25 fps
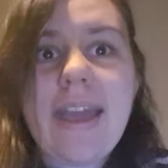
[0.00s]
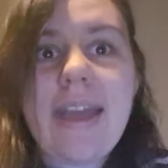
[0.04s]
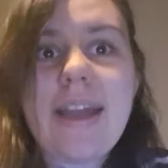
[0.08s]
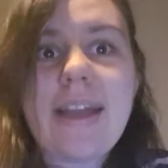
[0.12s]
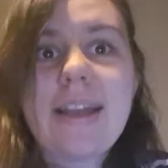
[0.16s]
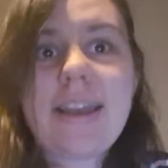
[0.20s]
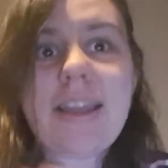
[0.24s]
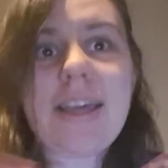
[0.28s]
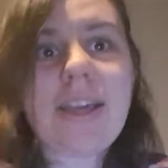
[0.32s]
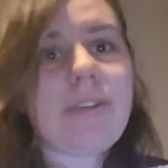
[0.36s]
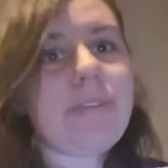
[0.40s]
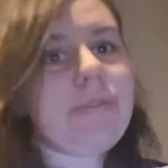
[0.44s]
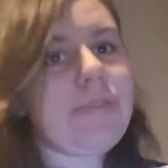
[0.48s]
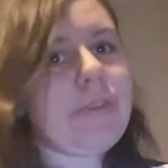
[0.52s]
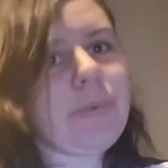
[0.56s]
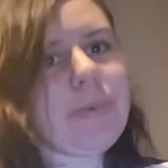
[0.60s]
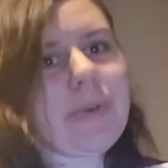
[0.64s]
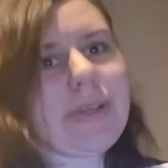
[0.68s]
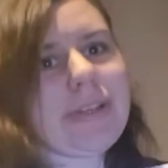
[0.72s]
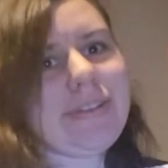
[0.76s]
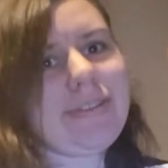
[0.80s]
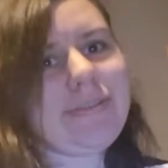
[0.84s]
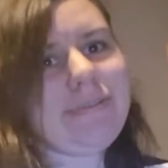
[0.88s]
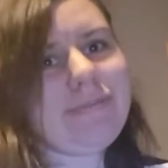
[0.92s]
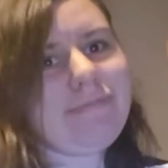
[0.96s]
Hello
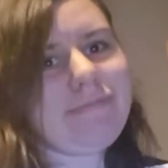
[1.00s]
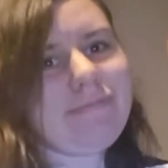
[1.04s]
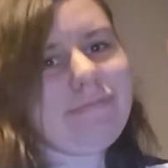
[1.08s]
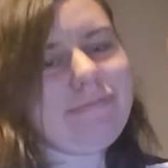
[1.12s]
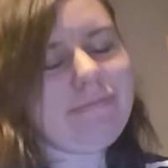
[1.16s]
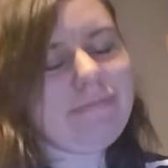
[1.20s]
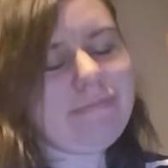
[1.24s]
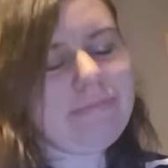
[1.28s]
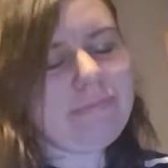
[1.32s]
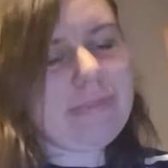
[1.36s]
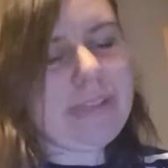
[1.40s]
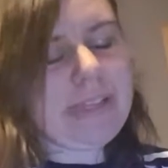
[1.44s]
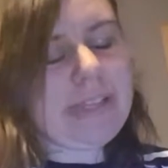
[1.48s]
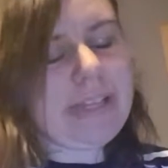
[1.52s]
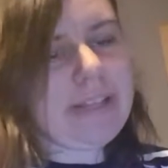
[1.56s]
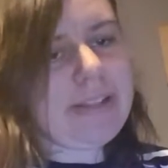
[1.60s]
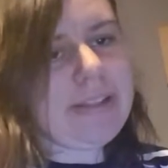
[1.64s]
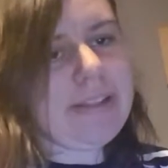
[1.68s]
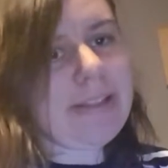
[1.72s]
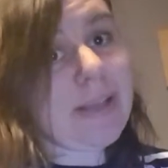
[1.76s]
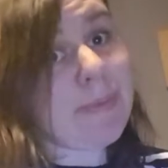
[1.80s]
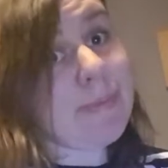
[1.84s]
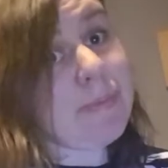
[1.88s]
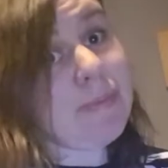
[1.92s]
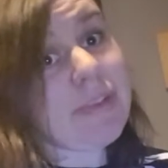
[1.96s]
everyone,
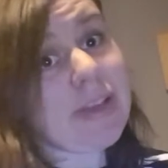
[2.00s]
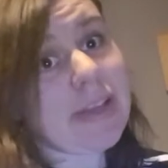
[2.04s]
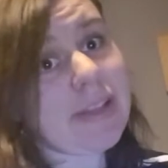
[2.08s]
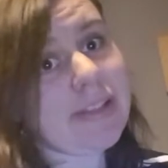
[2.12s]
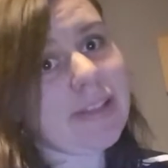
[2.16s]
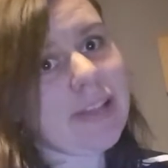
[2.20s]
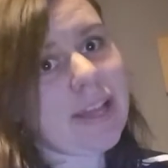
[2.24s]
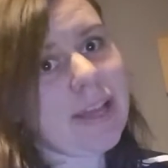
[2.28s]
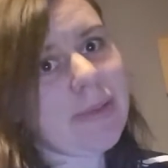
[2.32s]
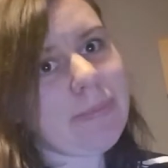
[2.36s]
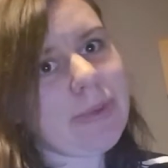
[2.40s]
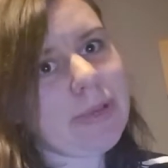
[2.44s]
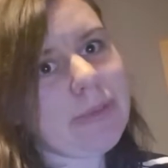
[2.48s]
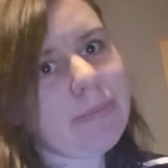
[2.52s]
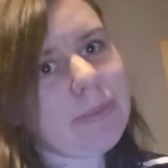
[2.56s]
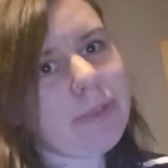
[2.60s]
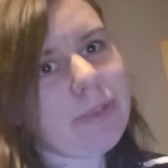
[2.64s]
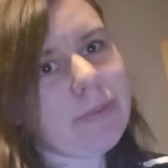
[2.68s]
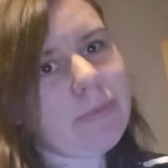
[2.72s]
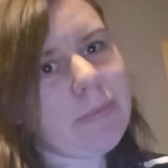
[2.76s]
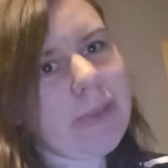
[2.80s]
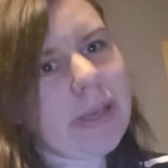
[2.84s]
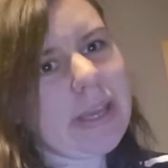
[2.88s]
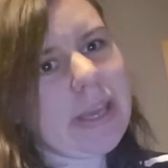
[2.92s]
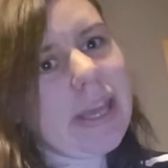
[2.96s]
it's EmmaValentine and I'm
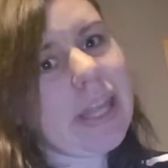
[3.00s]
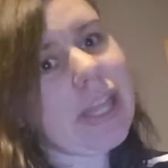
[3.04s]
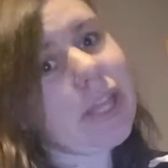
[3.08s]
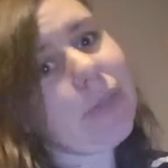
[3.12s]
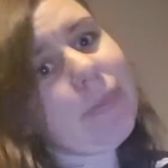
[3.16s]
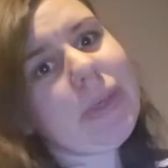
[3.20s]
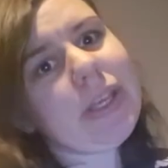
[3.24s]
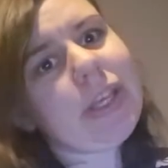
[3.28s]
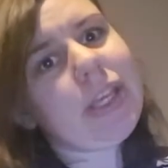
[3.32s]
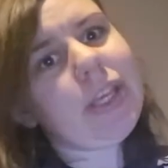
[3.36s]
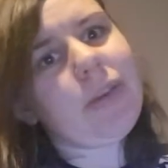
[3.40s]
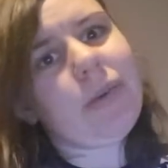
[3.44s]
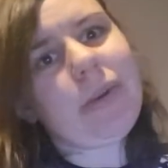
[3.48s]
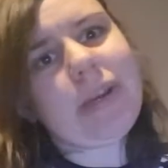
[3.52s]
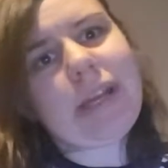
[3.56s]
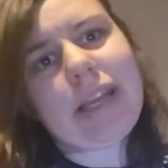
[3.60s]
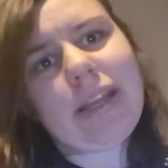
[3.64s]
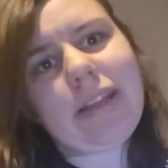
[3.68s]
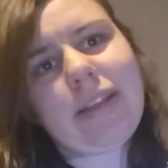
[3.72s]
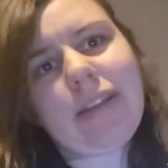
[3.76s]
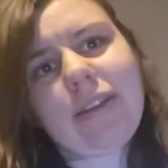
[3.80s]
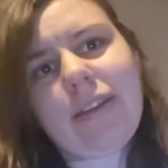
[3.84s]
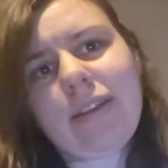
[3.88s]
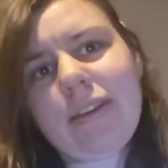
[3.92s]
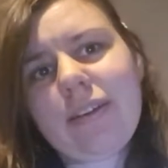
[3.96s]
doing my Halloween Q&A
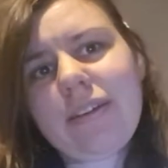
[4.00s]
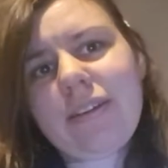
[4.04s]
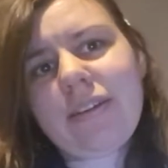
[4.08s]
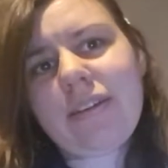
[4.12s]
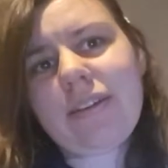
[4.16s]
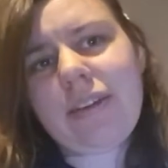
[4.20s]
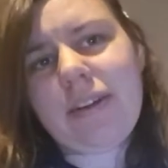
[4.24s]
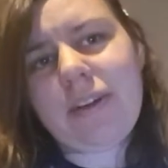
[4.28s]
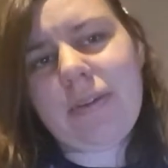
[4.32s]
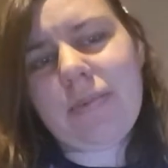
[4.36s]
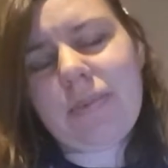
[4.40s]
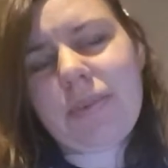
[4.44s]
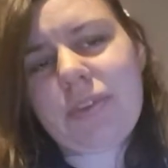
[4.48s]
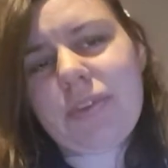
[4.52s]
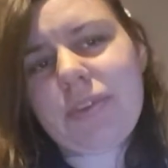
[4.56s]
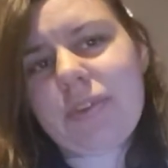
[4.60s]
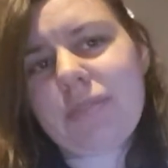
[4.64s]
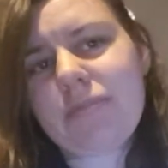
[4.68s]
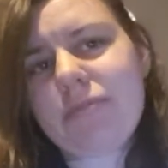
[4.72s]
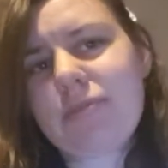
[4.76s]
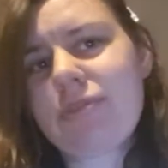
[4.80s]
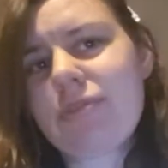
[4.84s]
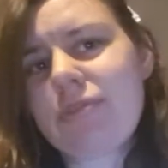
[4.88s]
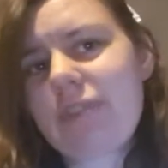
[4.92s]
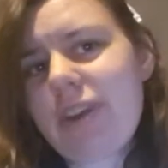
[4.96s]
and I'm sort
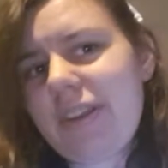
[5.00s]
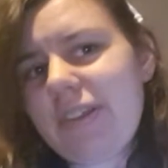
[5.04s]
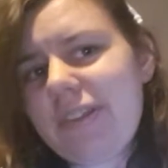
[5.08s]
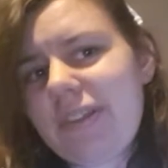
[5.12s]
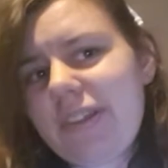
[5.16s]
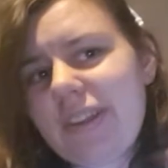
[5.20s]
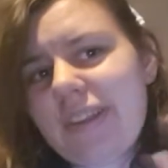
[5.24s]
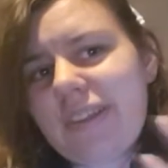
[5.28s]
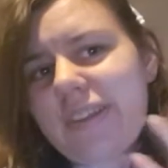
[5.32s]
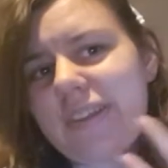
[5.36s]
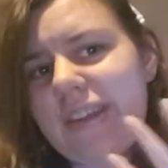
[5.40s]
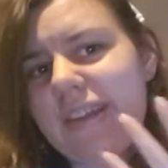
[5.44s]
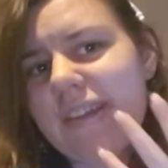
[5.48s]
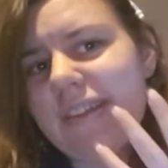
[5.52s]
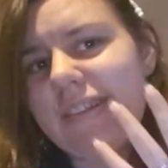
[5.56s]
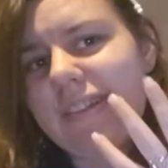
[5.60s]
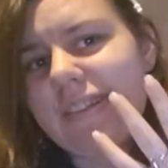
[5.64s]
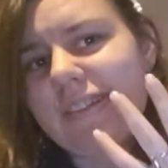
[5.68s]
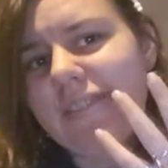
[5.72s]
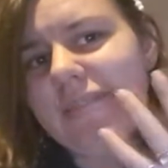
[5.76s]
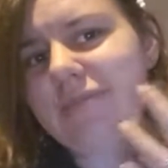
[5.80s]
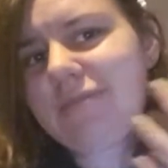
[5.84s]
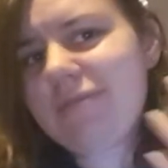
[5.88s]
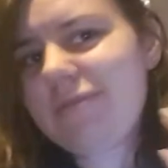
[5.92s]
of dressed like a skeleton.